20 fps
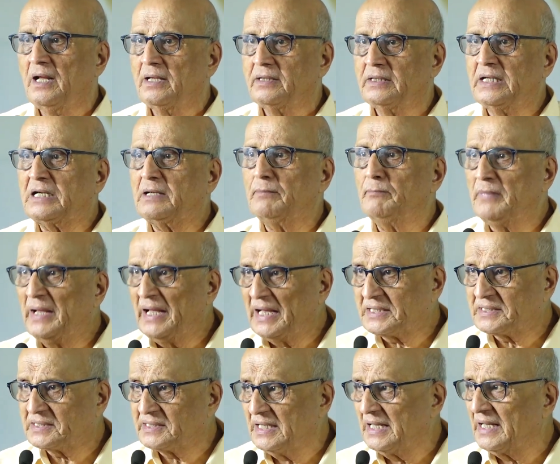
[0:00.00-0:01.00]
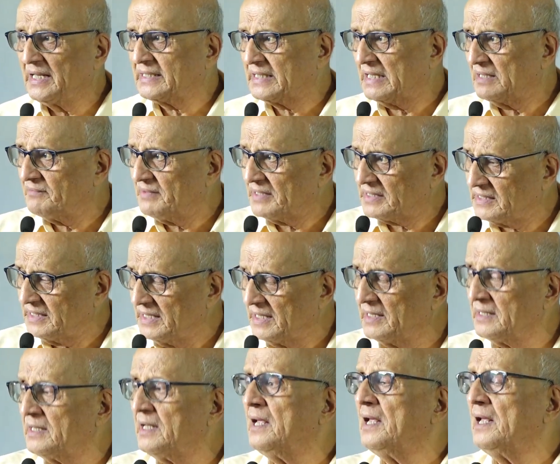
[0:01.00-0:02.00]

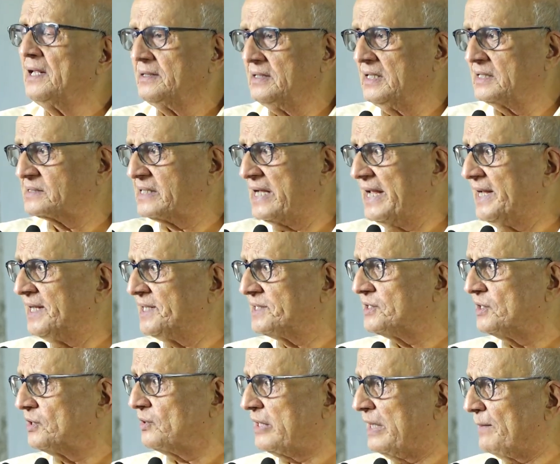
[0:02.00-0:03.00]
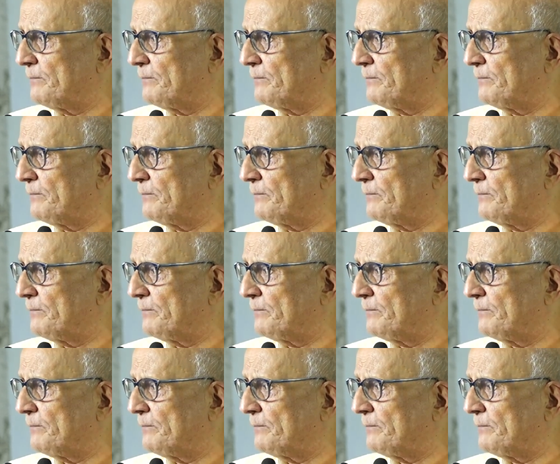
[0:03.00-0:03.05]
converting the science into